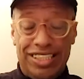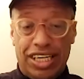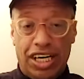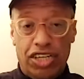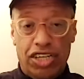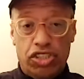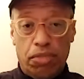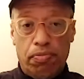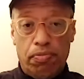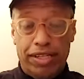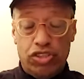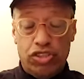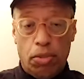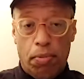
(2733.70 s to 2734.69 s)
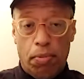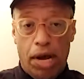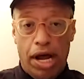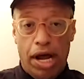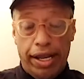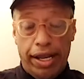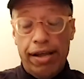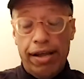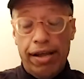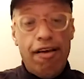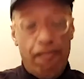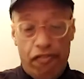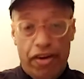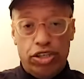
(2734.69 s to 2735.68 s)
is what communicates across
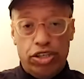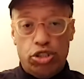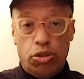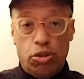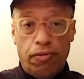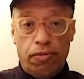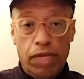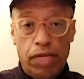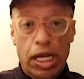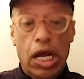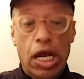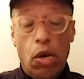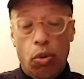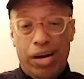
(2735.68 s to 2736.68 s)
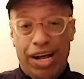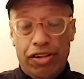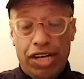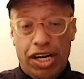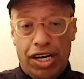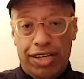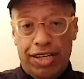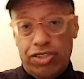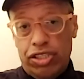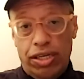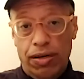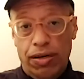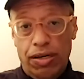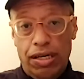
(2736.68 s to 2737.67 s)
all stakeholders, internal
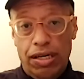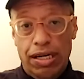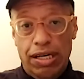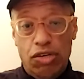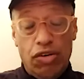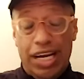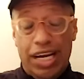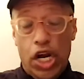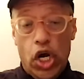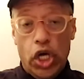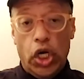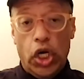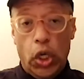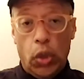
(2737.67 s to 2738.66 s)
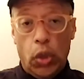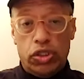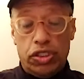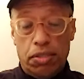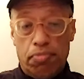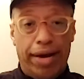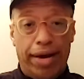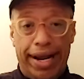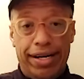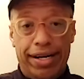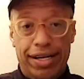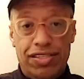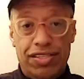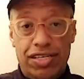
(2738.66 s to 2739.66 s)
stakeholders and external stakeholders.
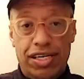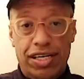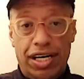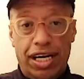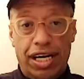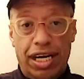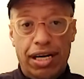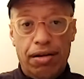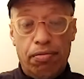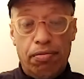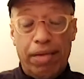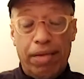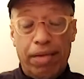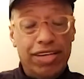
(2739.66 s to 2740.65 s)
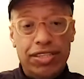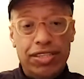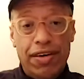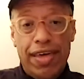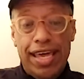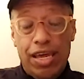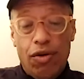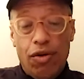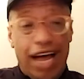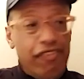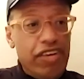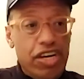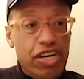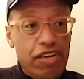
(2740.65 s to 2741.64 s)
So when we
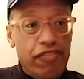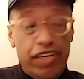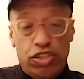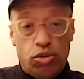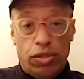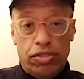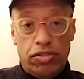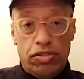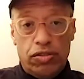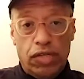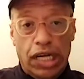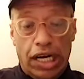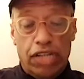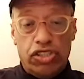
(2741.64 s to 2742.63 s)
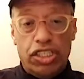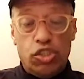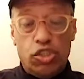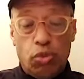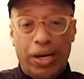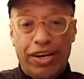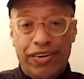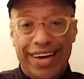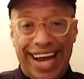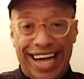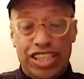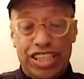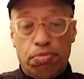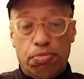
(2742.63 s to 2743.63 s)
say the CEO is
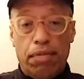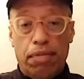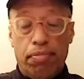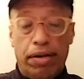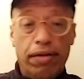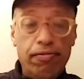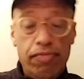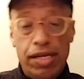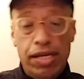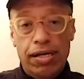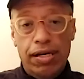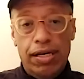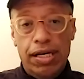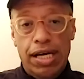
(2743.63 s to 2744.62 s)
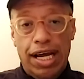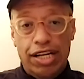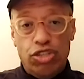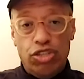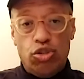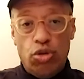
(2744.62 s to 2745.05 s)
supposed to oversee the brand,